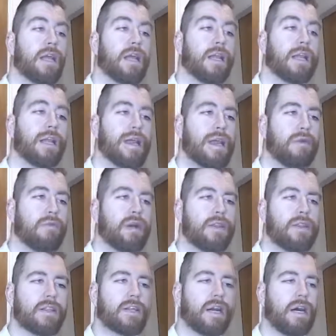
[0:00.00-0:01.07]
Later on in
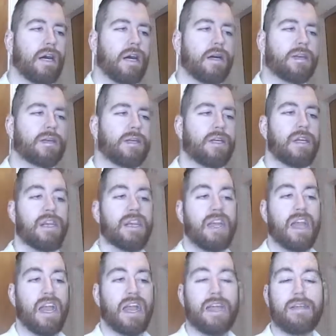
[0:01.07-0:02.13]
the card,
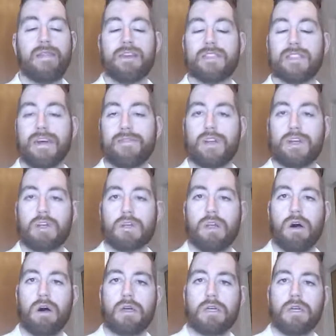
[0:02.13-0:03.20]
in the 7
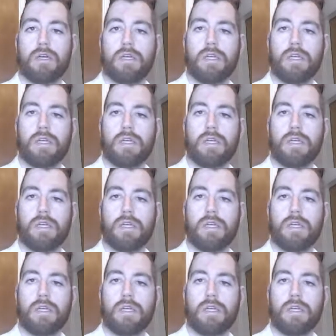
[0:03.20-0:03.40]
o'clock,